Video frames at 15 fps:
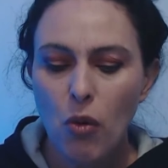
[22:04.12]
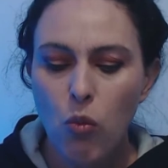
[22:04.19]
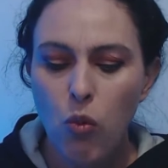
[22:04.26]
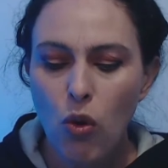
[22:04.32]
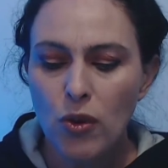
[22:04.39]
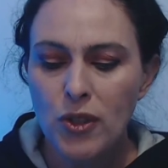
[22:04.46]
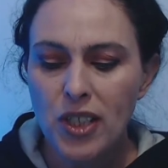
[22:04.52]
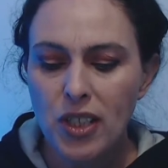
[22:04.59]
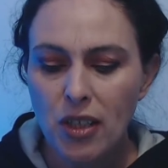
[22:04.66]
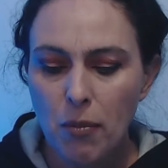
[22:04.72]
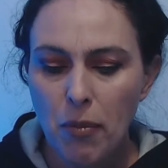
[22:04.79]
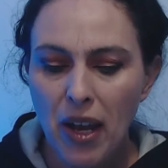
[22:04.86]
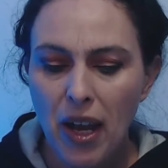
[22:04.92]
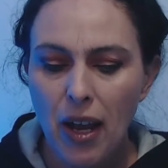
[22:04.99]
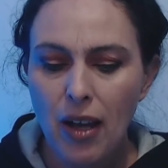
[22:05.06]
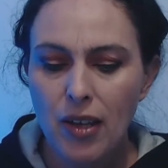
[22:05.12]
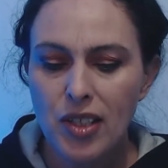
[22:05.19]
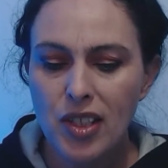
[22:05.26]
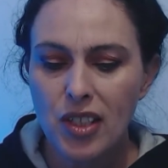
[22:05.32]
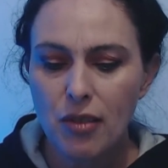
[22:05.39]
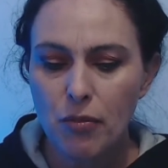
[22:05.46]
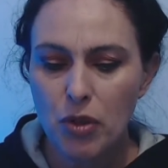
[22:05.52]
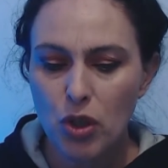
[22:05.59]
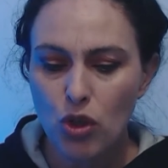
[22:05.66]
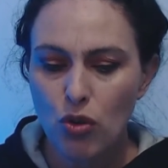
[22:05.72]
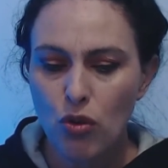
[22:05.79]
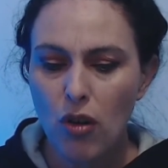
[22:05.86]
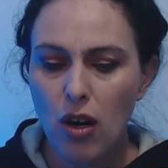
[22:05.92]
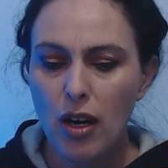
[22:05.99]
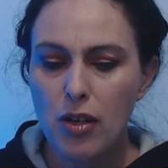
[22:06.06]
was in the past a
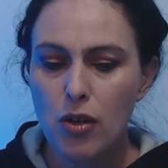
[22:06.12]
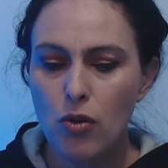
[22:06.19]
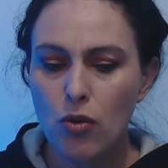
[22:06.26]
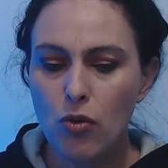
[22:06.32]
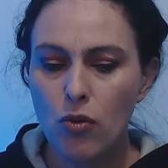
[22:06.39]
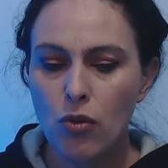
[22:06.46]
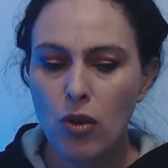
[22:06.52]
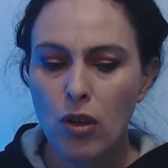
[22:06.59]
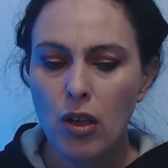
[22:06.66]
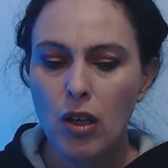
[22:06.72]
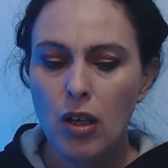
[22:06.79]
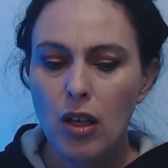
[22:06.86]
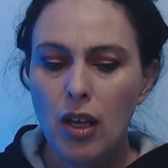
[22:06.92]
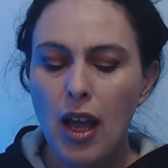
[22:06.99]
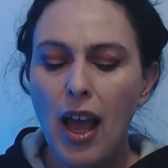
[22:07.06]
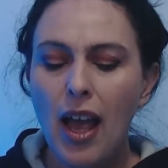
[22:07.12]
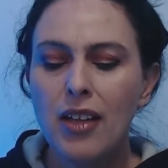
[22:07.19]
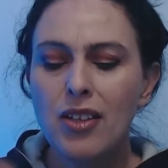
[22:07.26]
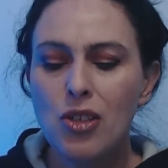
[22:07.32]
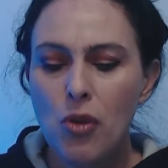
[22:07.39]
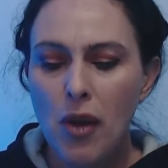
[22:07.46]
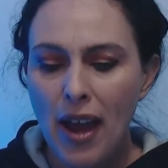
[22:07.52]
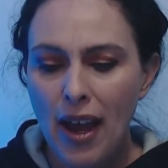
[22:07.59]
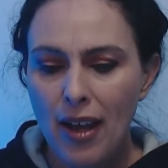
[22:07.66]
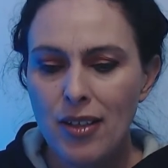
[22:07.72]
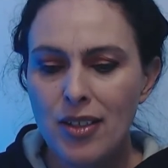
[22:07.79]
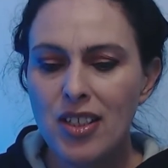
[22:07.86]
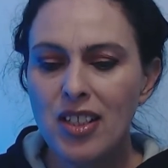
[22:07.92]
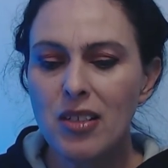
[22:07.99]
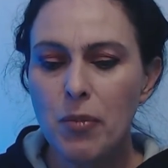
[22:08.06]
betrayal, and you
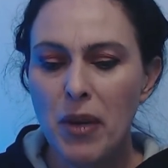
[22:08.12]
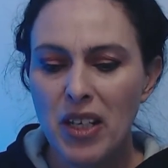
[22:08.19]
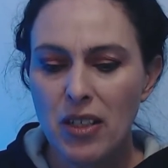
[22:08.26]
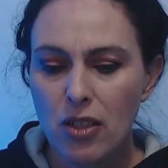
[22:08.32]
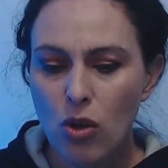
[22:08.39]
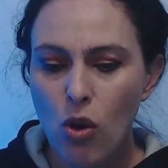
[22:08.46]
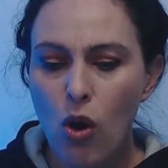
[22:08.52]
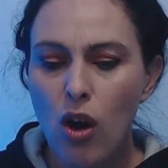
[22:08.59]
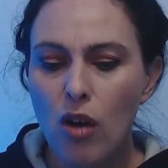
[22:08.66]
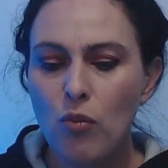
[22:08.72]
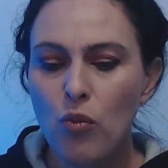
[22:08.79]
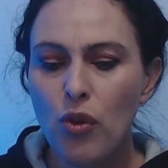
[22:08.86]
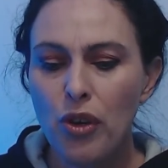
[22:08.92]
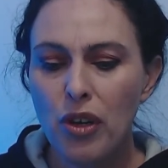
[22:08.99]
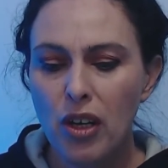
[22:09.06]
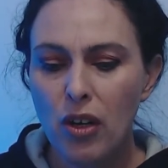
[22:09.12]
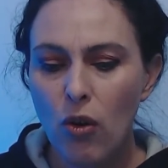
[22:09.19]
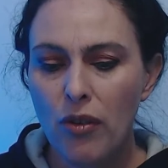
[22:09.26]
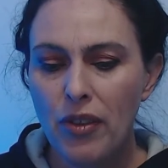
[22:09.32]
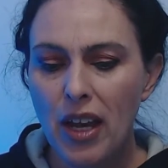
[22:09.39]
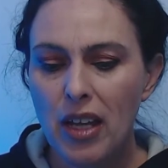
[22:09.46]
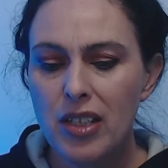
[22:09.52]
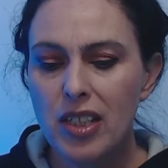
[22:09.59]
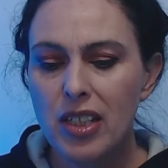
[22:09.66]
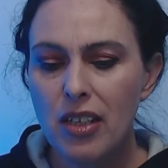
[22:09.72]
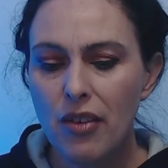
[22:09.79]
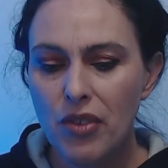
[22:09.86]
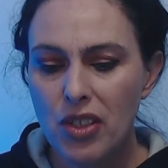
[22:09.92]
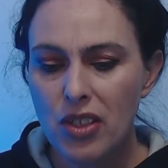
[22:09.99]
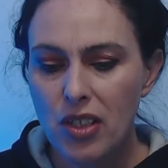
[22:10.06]
had spent time working on that
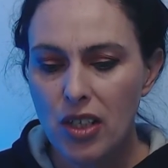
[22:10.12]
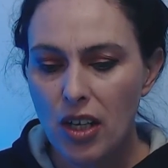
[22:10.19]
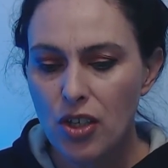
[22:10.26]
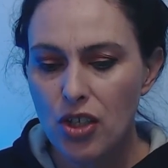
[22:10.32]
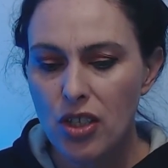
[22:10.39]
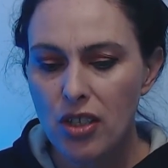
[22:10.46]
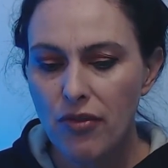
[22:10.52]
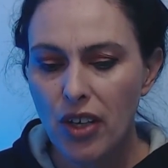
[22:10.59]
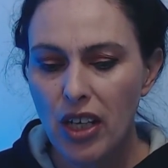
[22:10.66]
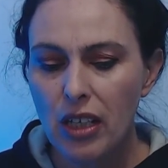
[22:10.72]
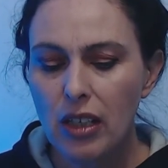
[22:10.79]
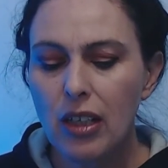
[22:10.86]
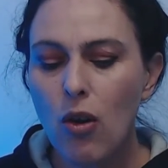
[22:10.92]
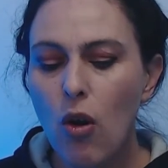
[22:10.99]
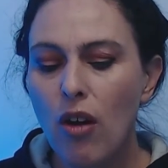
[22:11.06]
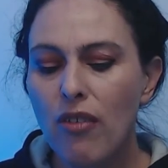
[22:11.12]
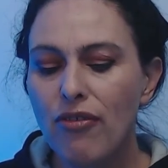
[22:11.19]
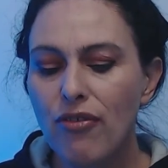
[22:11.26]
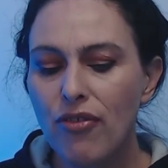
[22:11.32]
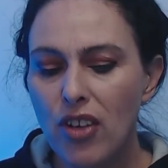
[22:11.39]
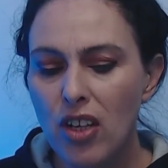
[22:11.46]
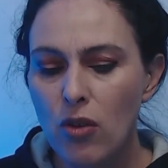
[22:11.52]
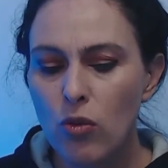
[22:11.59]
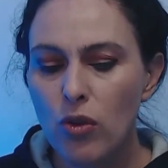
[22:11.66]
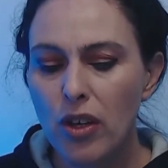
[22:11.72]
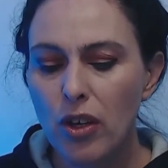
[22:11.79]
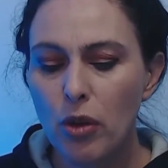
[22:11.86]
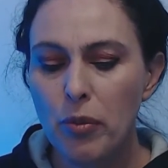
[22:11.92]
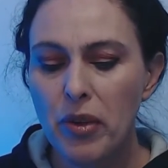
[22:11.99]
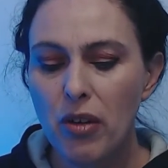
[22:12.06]
7 stages of healing, I feel there
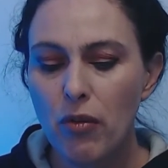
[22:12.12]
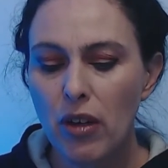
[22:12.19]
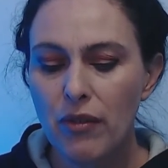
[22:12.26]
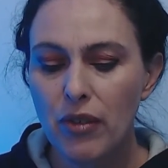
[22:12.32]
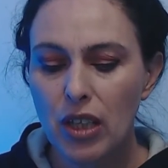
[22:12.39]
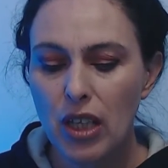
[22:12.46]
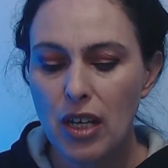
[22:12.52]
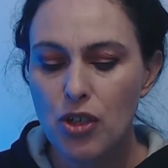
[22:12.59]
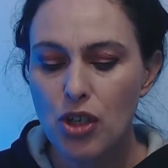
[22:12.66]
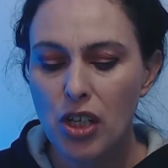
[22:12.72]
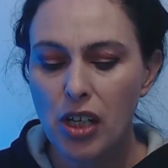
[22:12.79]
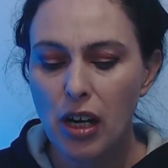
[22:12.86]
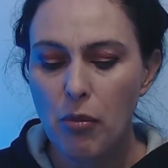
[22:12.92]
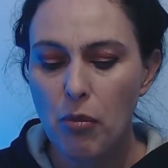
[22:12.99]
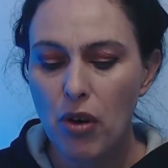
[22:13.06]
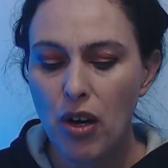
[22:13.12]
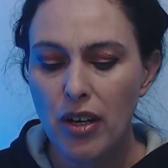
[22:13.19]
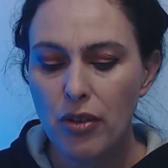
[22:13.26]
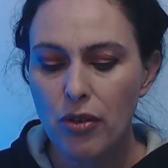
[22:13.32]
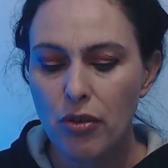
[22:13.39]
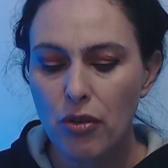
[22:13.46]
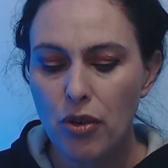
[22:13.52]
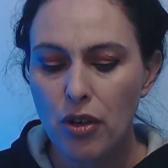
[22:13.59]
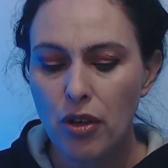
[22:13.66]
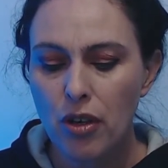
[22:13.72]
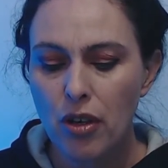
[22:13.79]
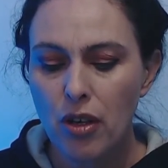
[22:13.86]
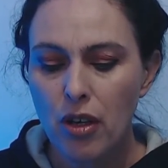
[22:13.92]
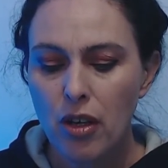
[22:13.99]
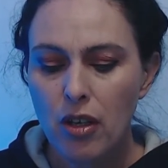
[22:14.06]
could be a revelation and a breakthrough.
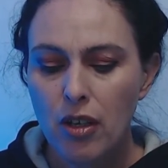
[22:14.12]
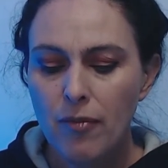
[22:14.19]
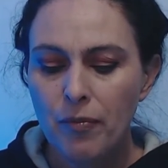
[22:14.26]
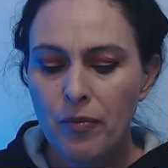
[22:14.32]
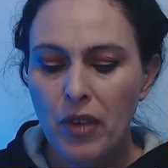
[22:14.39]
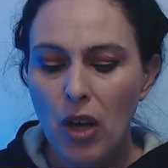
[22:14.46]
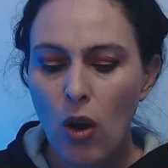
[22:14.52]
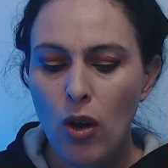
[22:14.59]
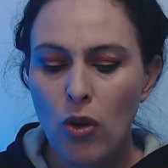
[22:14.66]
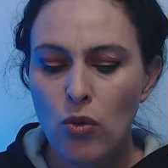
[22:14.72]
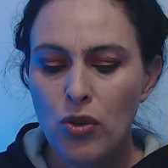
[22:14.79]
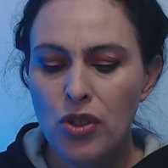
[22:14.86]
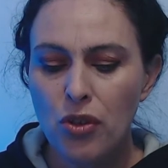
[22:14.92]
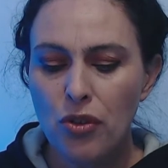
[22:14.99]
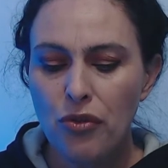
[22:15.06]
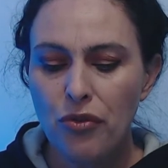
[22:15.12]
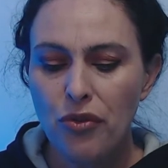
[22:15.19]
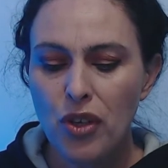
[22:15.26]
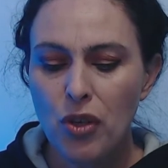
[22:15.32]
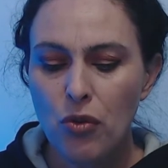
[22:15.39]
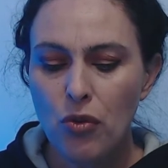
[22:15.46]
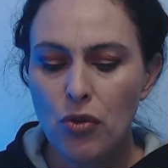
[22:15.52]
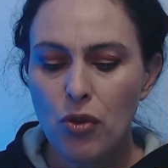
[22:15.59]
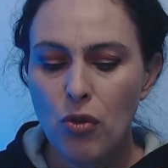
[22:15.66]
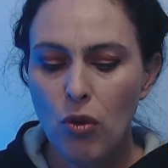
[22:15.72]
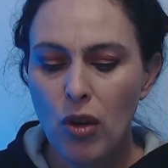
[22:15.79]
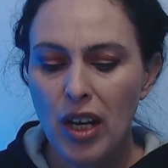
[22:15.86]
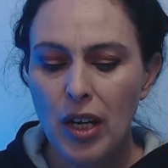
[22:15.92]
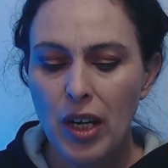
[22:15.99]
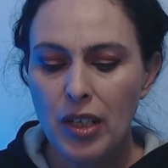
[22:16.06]
I also feel you're
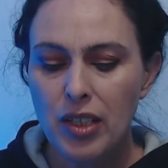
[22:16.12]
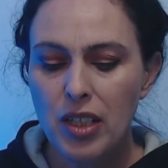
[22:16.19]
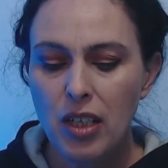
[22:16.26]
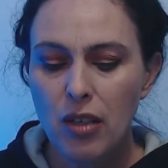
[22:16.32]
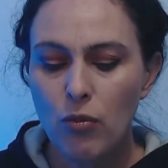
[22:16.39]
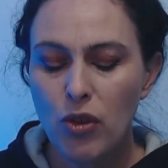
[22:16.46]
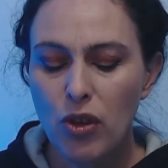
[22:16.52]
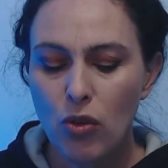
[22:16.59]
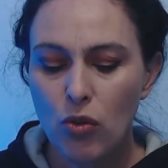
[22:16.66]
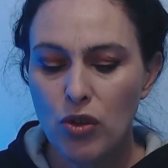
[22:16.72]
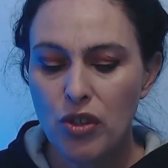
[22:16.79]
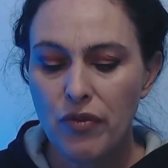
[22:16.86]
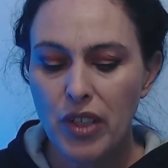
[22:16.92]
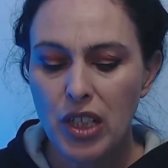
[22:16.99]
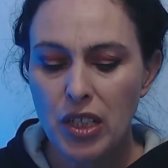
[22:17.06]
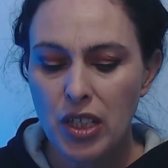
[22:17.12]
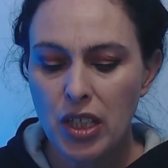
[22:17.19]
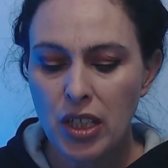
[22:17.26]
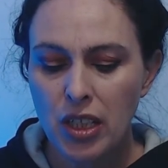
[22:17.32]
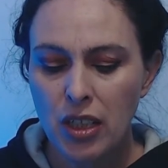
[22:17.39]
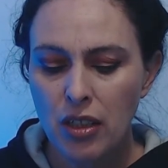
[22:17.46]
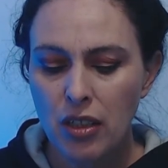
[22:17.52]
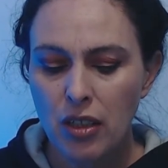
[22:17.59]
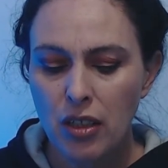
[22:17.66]
connecting in with your divinity,